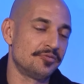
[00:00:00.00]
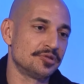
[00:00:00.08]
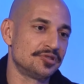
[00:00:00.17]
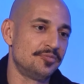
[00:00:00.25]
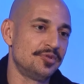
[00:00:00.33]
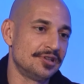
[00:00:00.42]

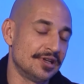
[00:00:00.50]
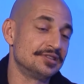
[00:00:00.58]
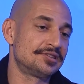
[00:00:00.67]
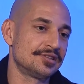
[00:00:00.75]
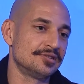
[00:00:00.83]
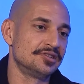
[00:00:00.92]
was a big and
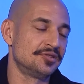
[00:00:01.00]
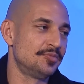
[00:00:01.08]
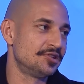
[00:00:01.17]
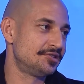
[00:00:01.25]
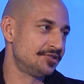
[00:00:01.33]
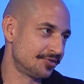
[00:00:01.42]
still is a
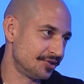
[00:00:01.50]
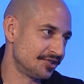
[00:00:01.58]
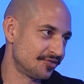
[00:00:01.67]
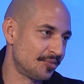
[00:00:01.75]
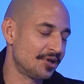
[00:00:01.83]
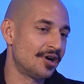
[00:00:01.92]
big
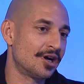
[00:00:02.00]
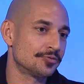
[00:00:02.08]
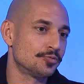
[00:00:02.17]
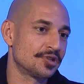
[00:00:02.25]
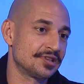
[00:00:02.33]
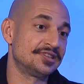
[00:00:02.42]
series of my
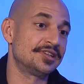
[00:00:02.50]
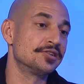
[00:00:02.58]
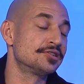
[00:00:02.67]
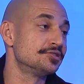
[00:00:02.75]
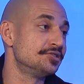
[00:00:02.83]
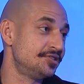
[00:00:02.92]
artwork.
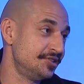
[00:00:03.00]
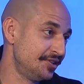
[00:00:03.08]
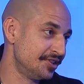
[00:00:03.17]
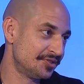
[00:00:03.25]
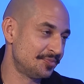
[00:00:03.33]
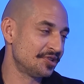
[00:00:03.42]
Sunken
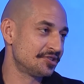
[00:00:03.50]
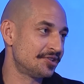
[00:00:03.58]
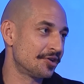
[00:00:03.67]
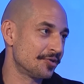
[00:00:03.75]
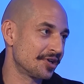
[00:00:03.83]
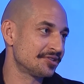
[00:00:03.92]
City speaks
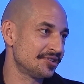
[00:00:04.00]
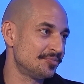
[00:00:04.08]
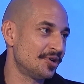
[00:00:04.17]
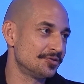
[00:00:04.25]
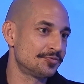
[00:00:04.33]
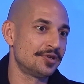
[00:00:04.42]
directly
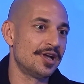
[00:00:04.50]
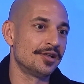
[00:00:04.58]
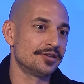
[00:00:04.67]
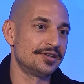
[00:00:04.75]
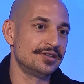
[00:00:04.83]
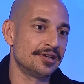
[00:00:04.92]
about
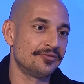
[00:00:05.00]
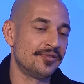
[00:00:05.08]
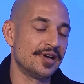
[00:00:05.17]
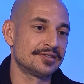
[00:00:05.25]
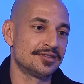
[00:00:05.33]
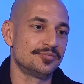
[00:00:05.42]
reality
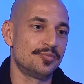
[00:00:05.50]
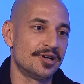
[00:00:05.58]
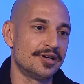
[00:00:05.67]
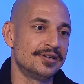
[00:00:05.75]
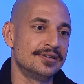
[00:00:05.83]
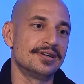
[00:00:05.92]
affected
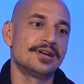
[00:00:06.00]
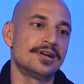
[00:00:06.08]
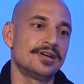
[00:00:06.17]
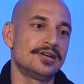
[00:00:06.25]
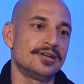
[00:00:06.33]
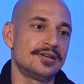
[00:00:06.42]
by
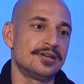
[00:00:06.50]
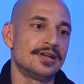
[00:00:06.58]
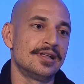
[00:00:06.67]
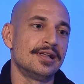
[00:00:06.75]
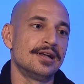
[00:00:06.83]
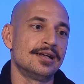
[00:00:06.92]

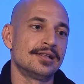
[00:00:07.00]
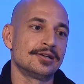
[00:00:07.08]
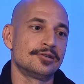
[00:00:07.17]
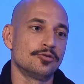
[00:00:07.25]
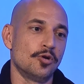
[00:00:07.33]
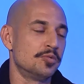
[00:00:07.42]

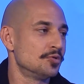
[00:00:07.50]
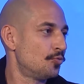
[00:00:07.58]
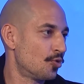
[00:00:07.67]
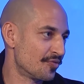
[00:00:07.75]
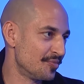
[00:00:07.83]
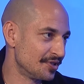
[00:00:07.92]
global
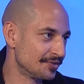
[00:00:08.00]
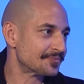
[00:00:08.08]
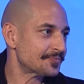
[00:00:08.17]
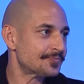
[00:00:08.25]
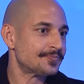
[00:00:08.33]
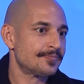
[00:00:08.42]
warming
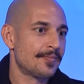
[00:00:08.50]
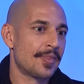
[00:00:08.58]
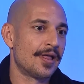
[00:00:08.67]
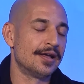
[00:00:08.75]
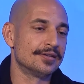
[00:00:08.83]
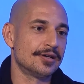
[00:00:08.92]
and